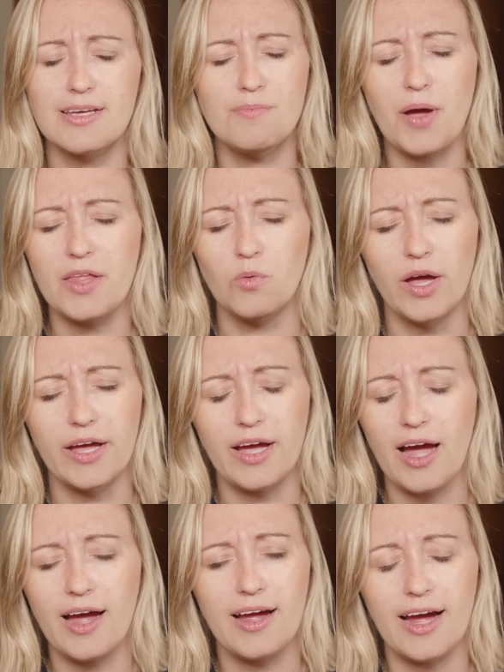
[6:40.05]
And by the way,
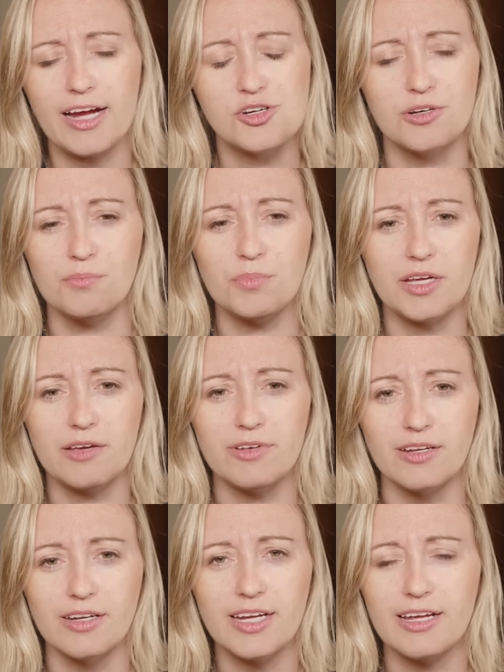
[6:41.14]
I shouldn't be giving